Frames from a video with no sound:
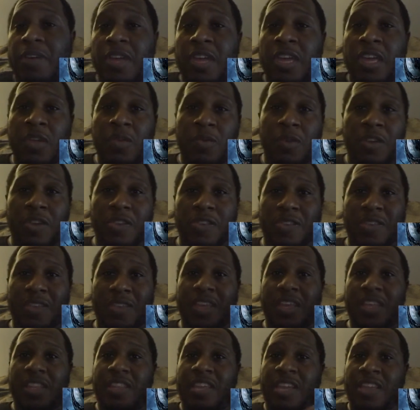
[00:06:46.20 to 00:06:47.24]
anyways,
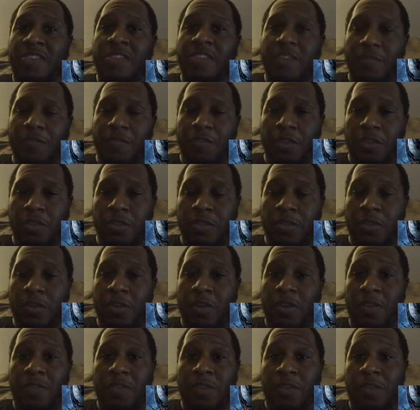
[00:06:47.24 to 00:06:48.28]
that's it for the
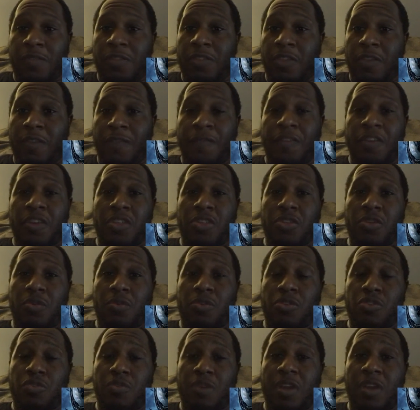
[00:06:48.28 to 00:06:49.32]
of, of the official
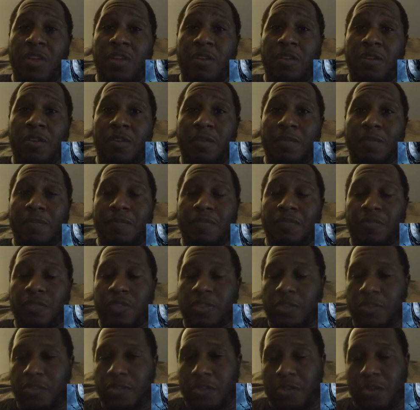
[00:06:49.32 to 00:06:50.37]
trailer.
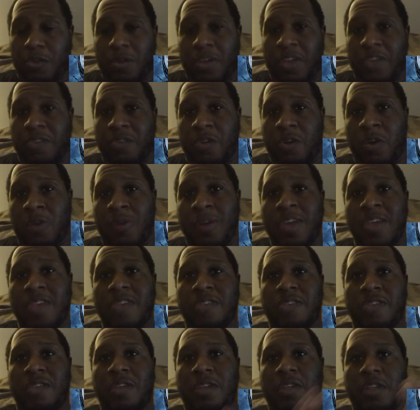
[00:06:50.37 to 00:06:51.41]
So as
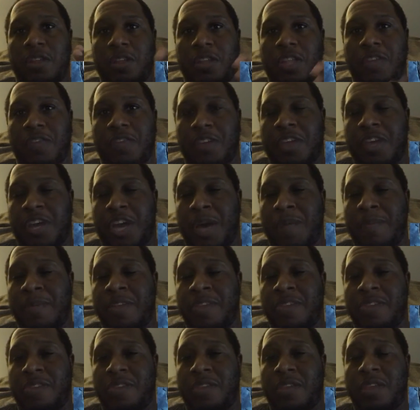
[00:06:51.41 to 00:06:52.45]
always, leave a
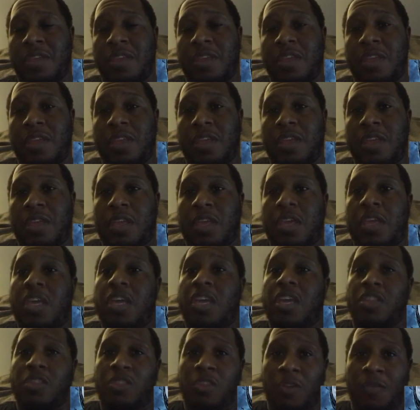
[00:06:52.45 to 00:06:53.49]
comments
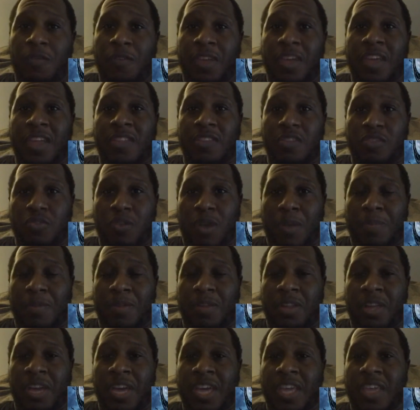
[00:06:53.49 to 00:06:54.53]
and don't forget to drop a
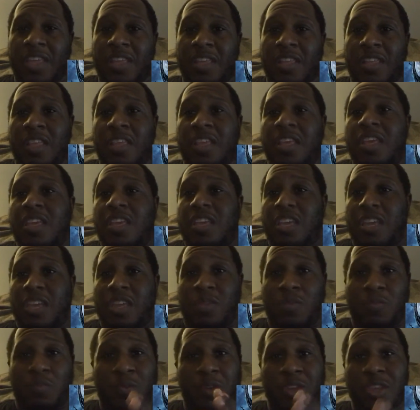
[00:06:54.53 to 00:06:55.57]
like
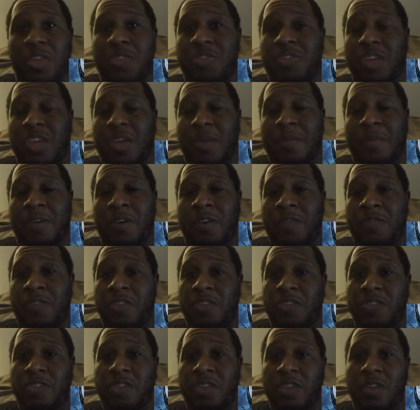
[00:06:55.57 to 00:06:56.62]
and what you think of, of
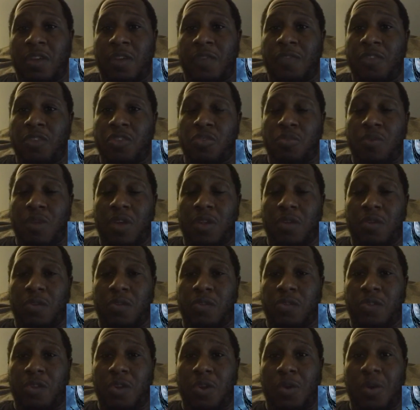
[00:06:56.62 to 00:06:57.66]
this of the trailer.
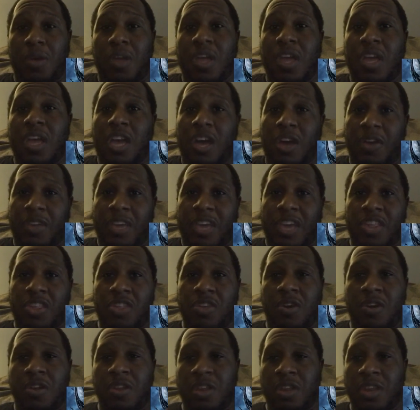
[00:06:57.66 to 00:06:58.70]
So I'll catch
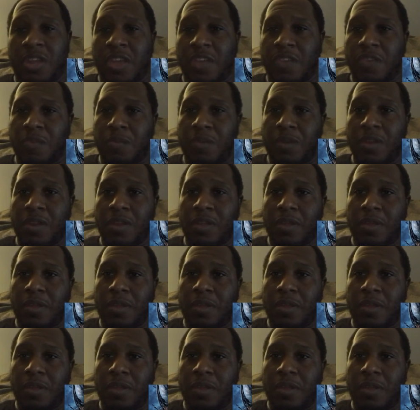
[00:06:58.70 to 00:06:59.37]
you on the next one.